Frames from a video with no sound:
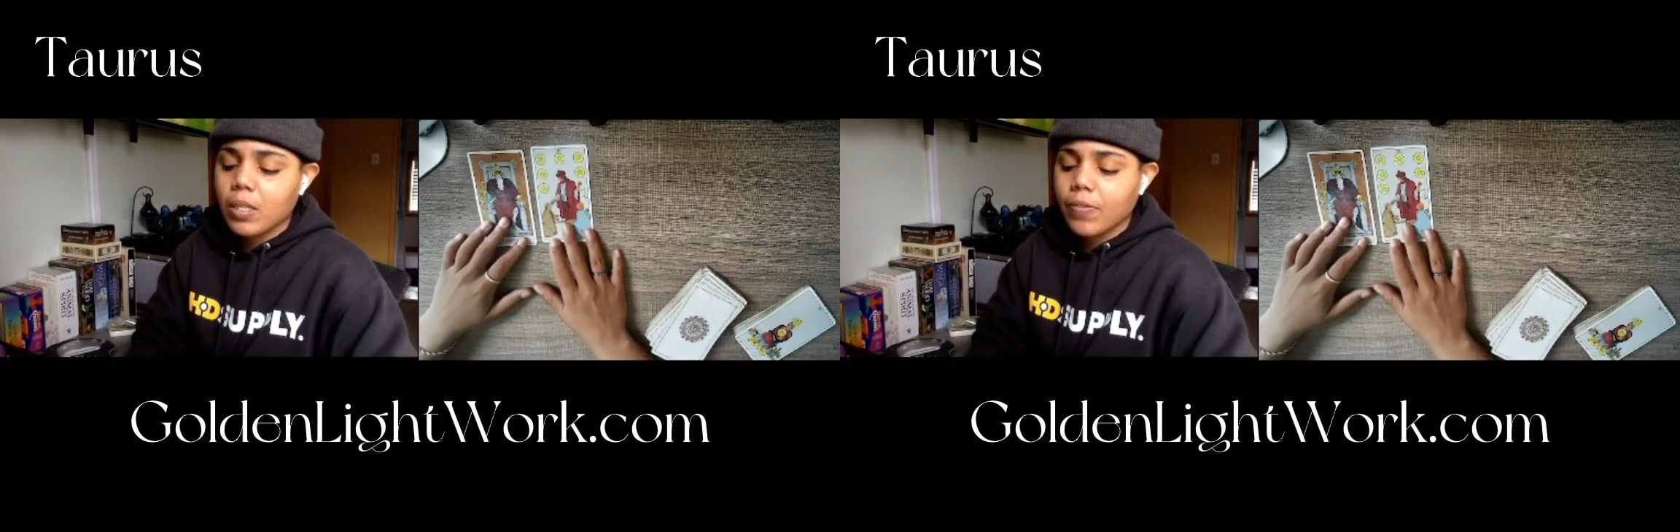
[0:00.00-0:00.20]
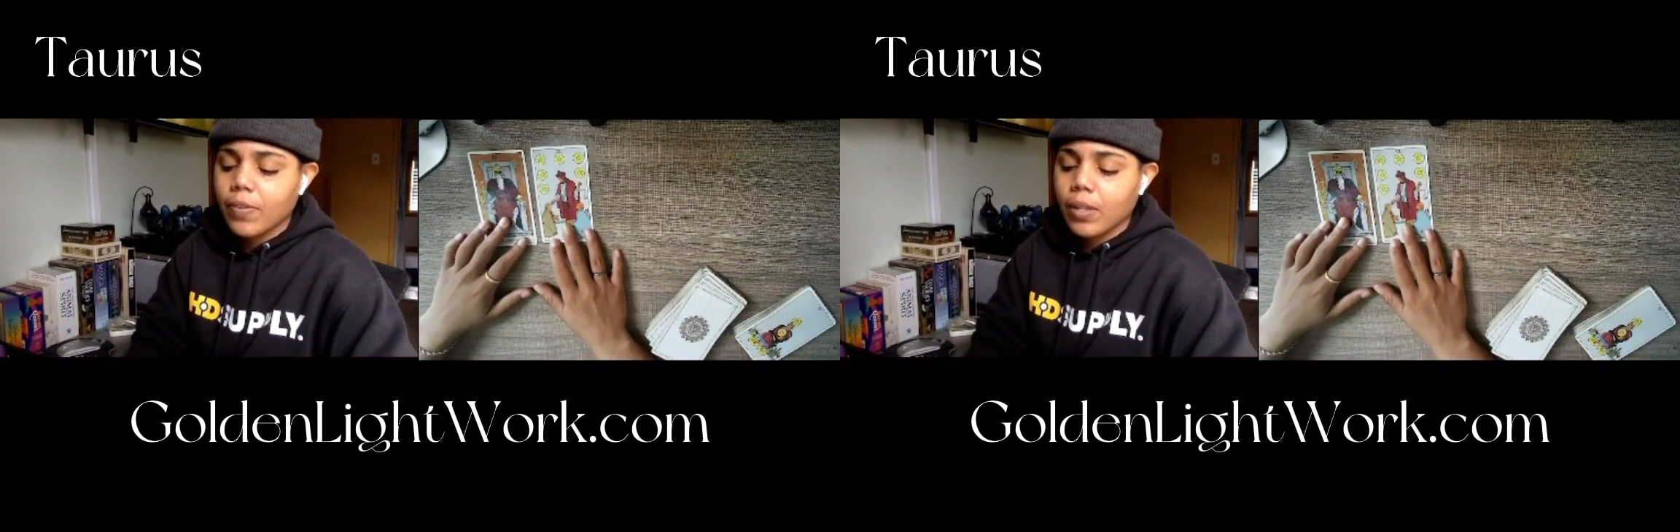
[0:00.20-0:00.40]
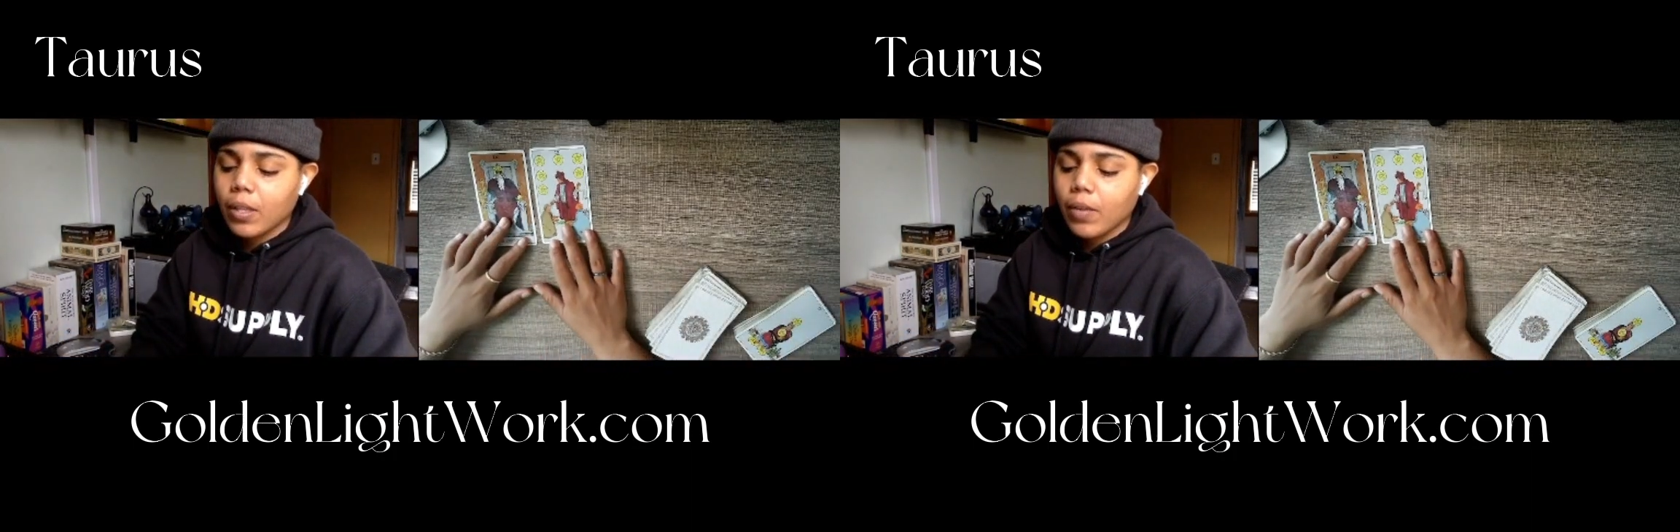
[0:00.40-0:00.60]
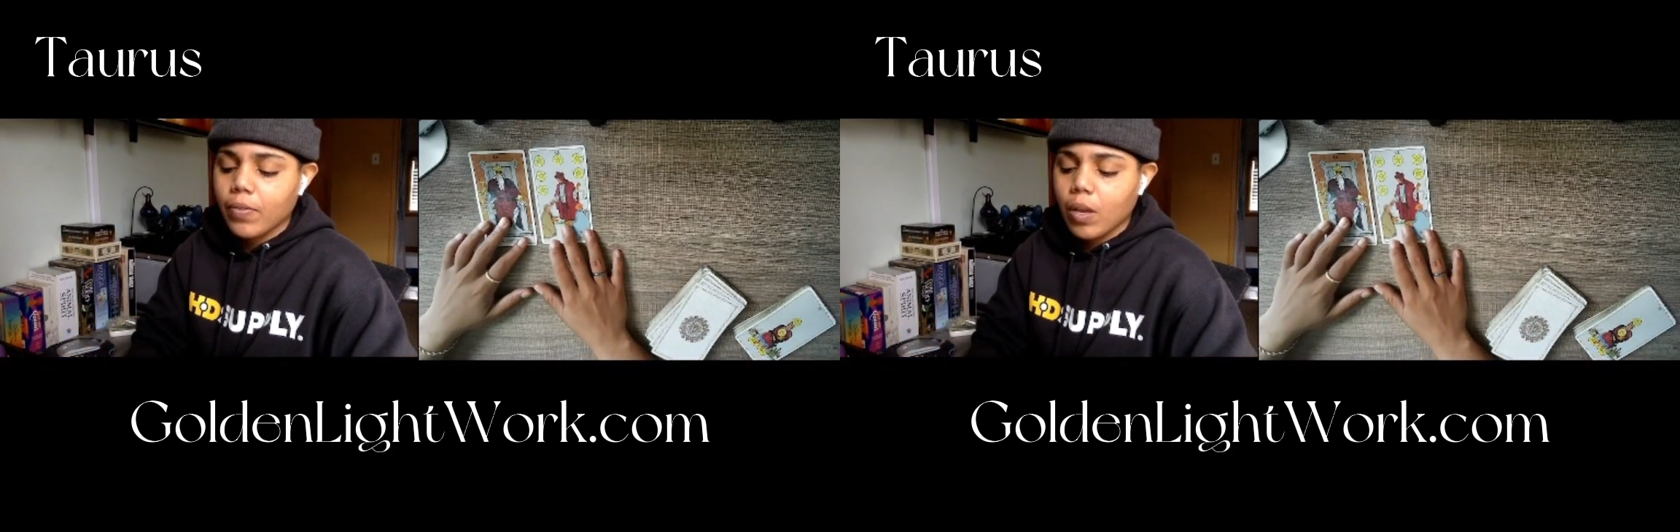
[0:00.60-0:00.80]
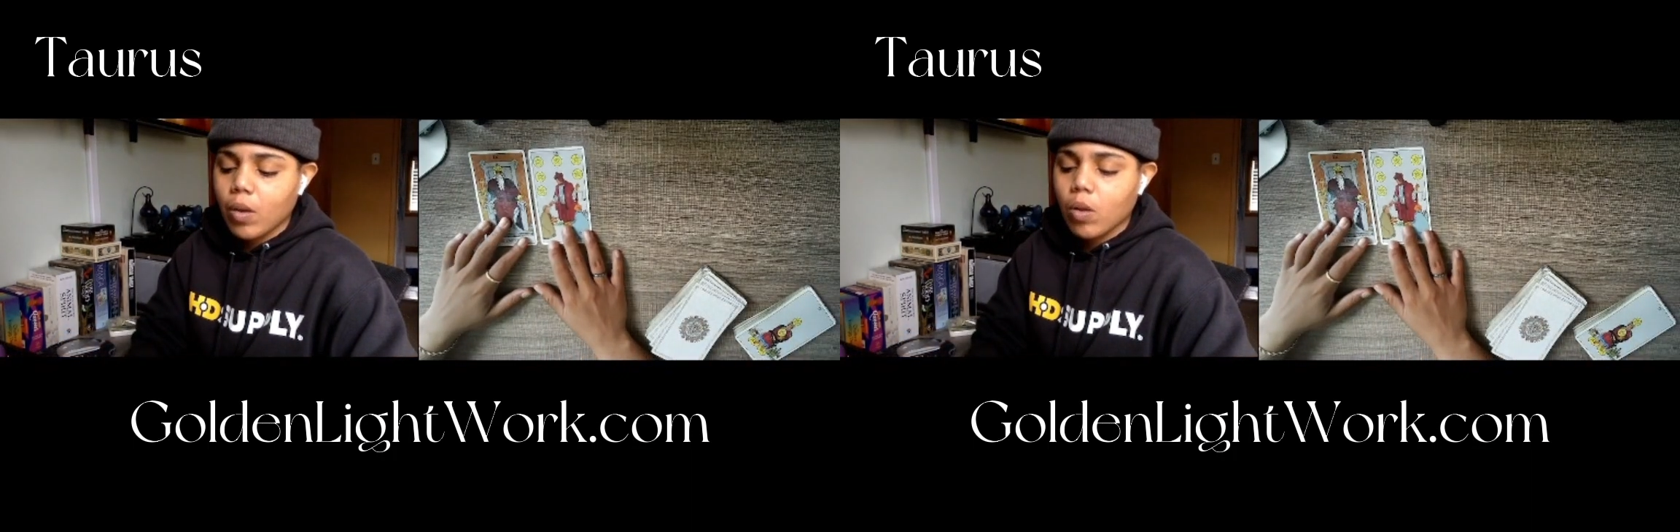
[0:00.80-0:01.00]
is feeling
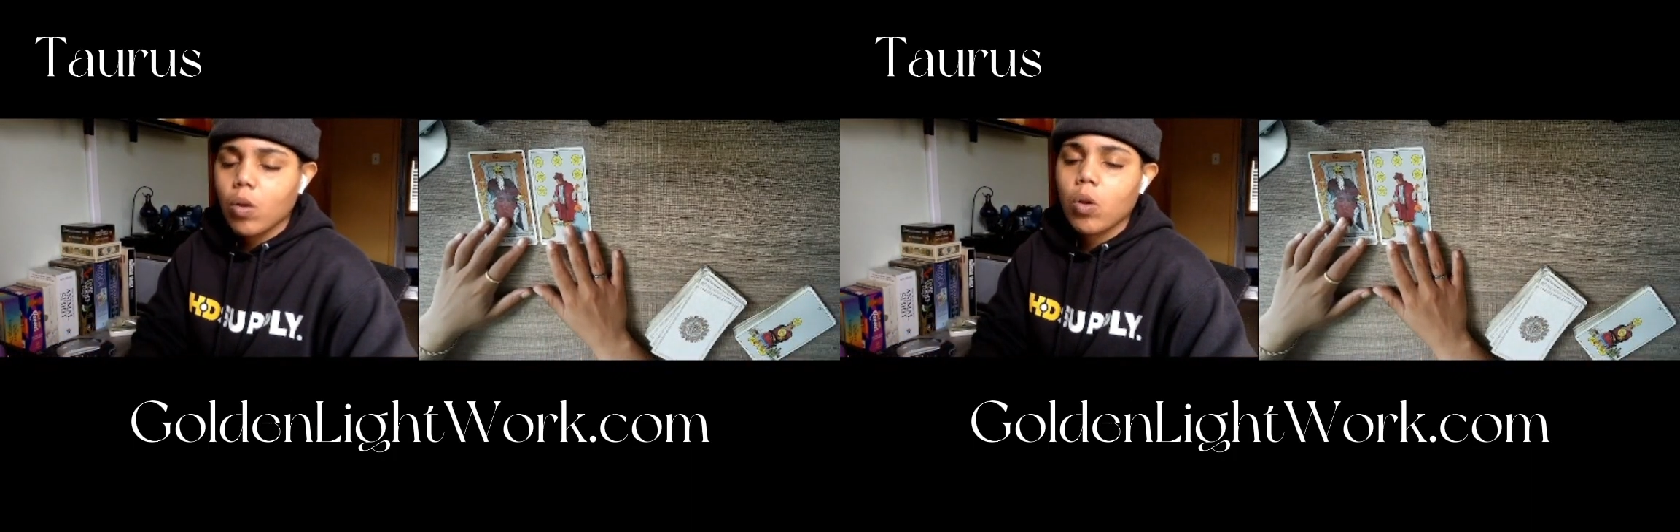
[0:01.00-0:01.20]
left out.